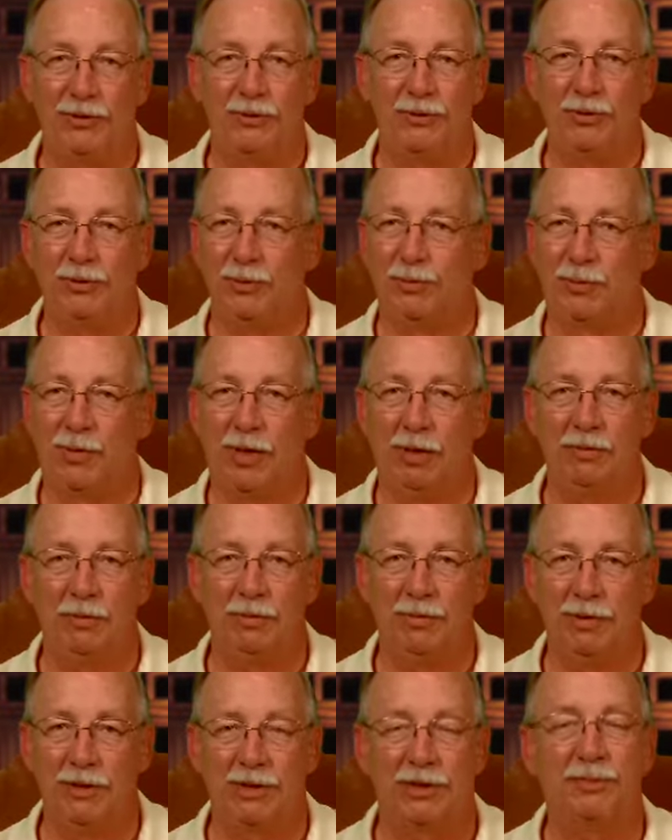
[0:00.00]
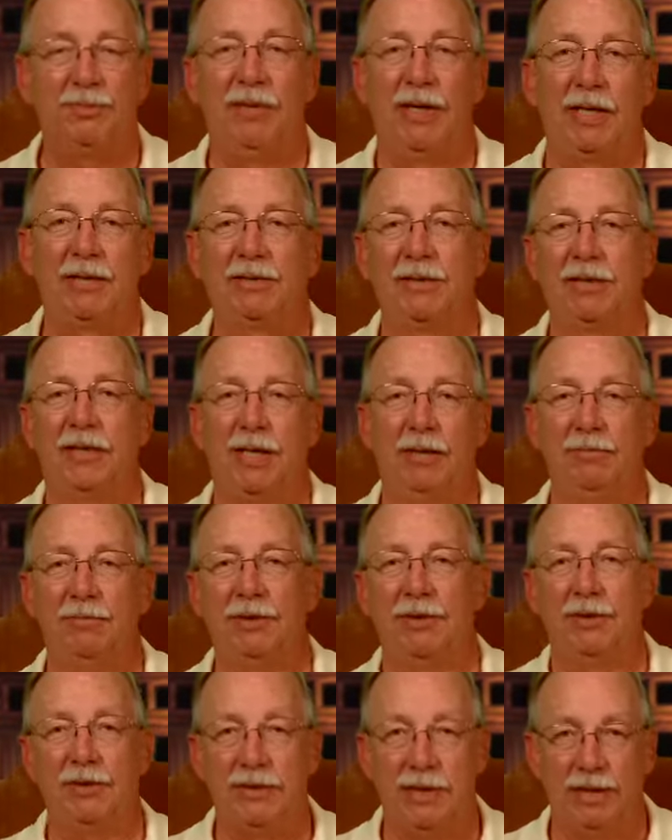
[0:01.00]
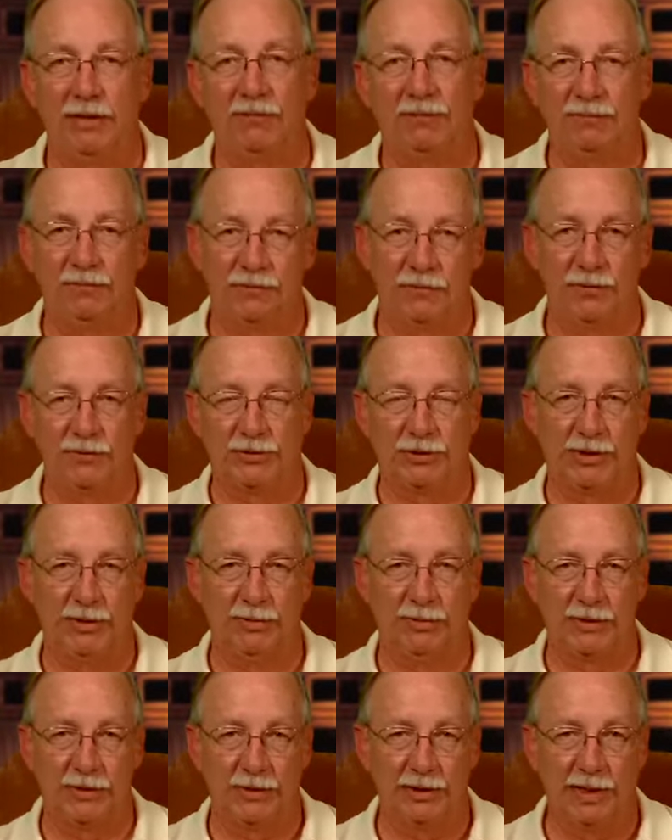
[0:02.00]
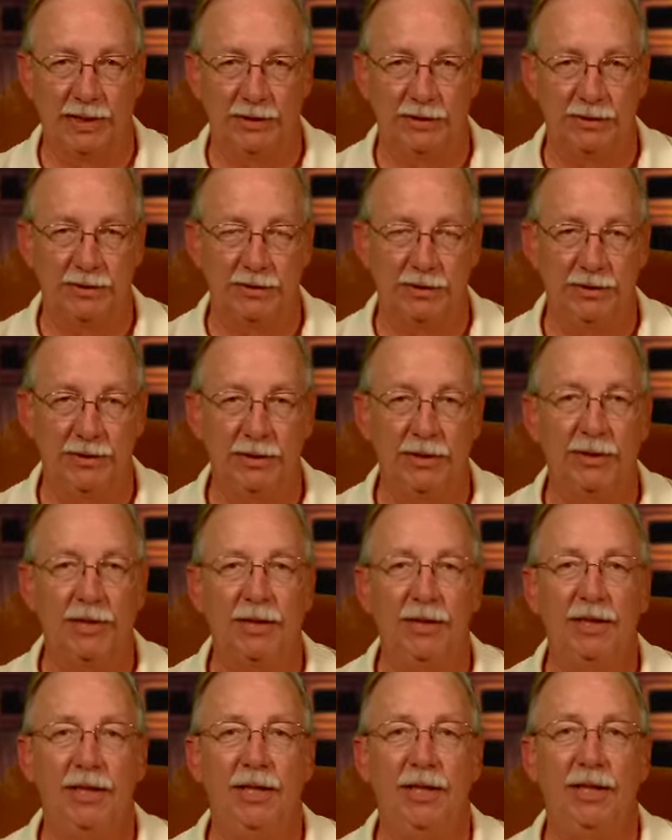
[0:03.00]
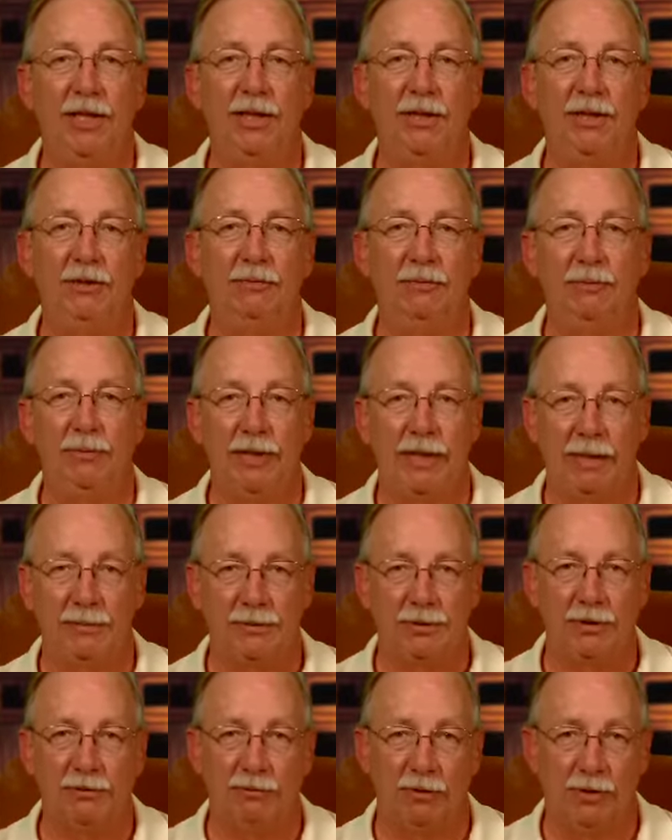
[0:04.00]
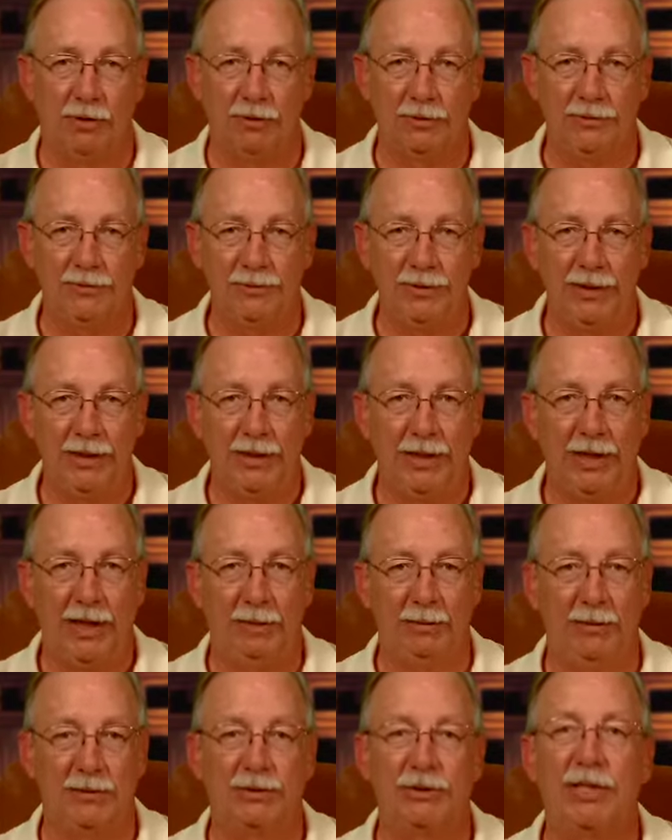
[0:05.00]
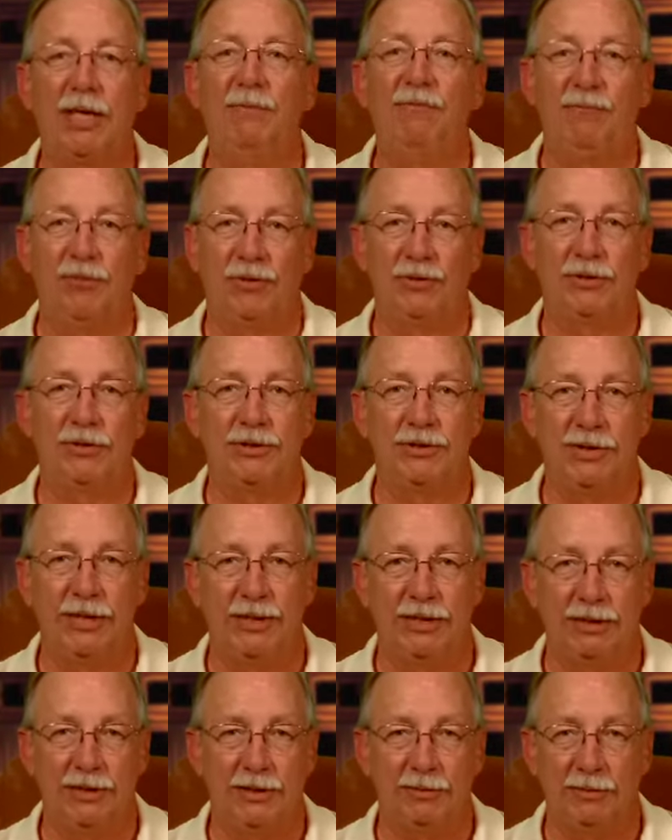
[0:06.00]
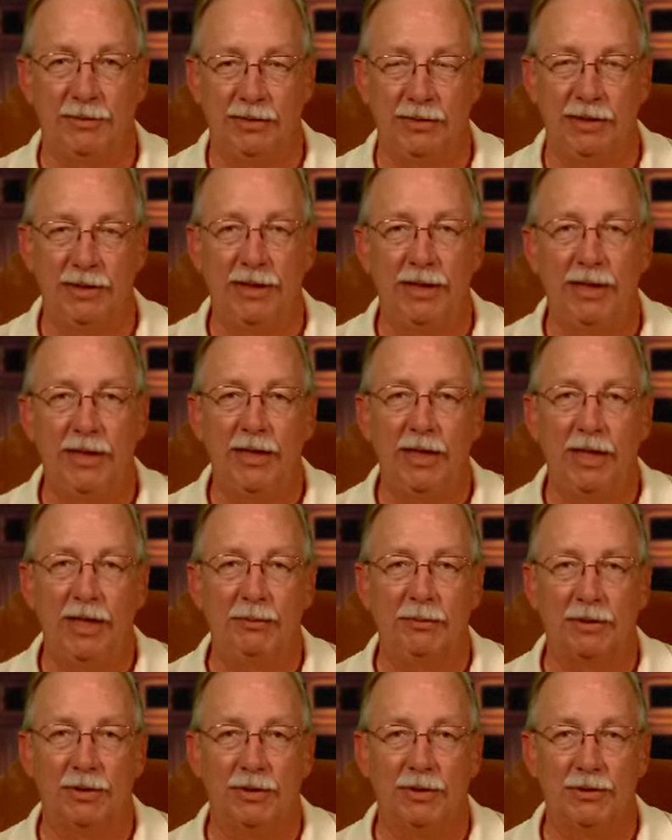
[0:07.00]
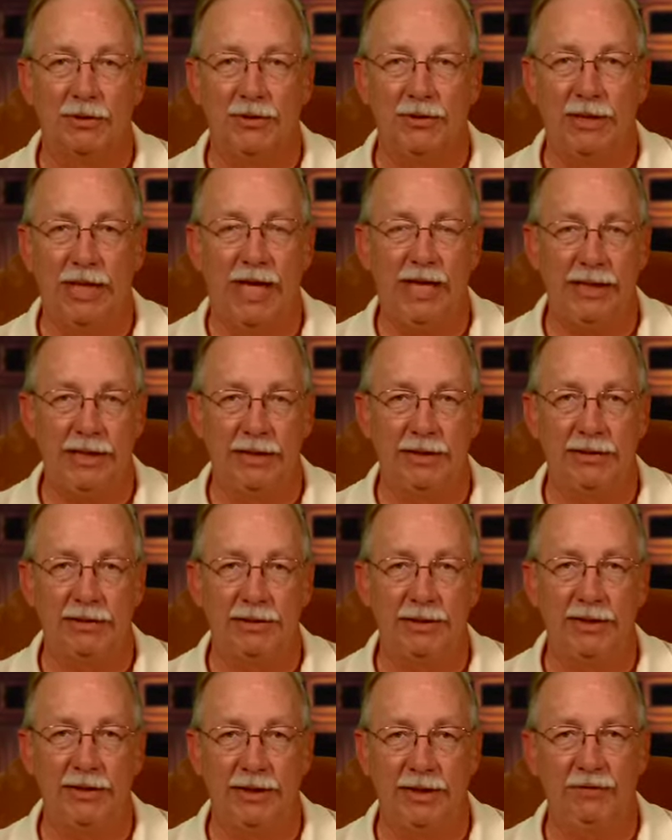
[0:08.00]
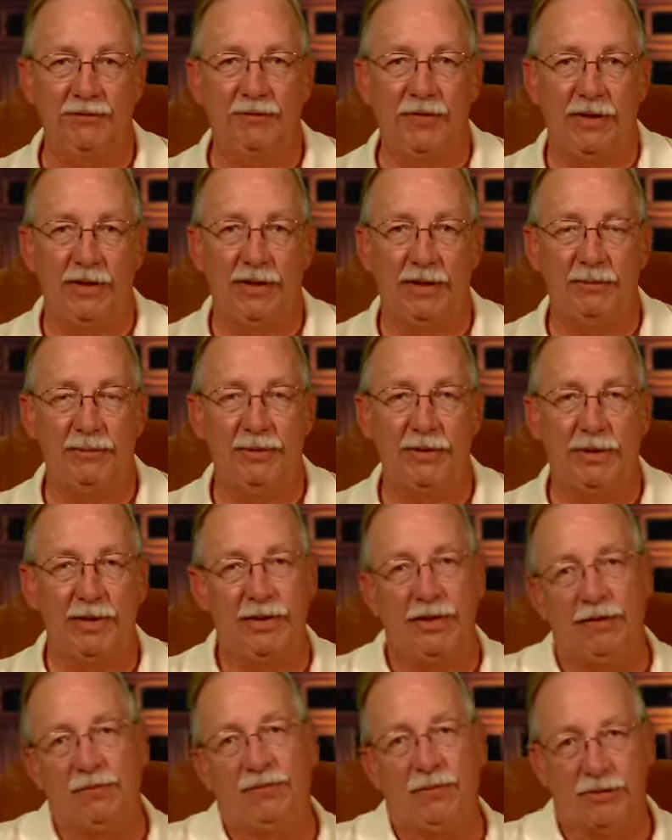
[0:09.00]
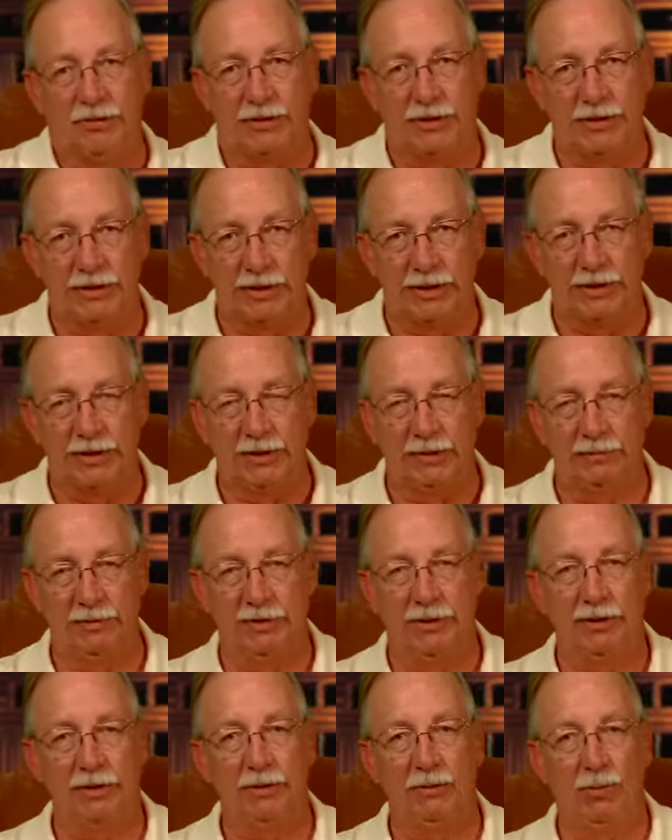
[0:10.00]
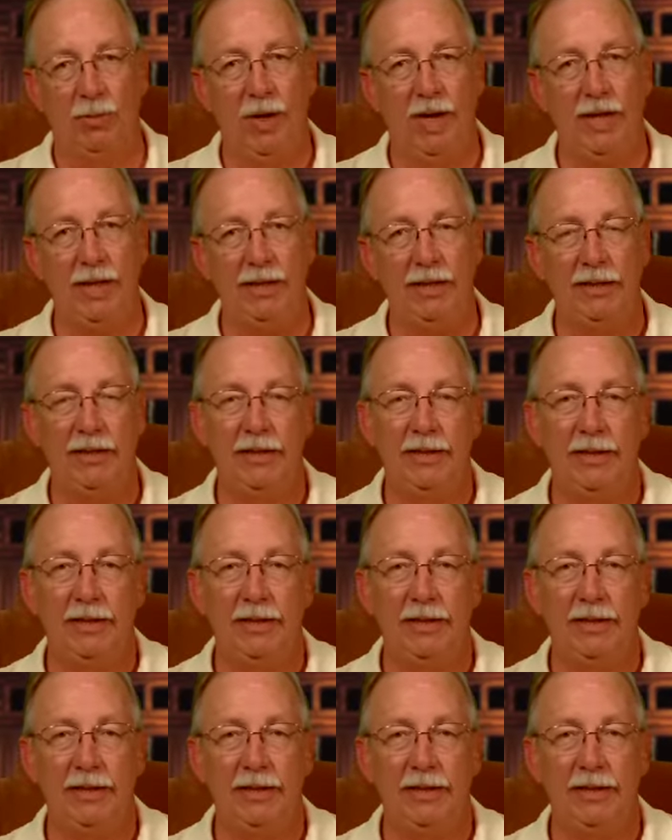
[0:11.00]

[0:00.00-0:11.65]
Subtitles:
you probably expect that I'm going to take 1 Timothy next, and you would be absolutely wrong. I'm going to skip 1 and 2 Timothy. I'm going to go do Titus, and then Philemon, and then 1 and 2 Timothy. Why?